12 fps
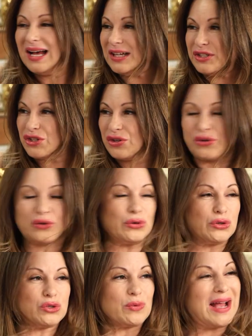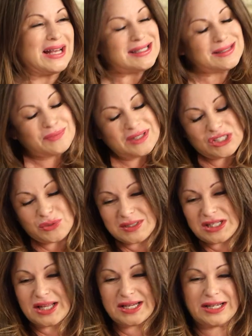under her dress. This
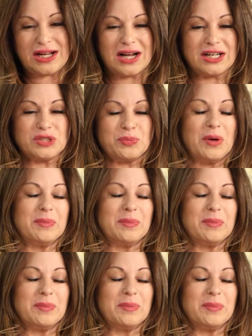was Lady Gaga's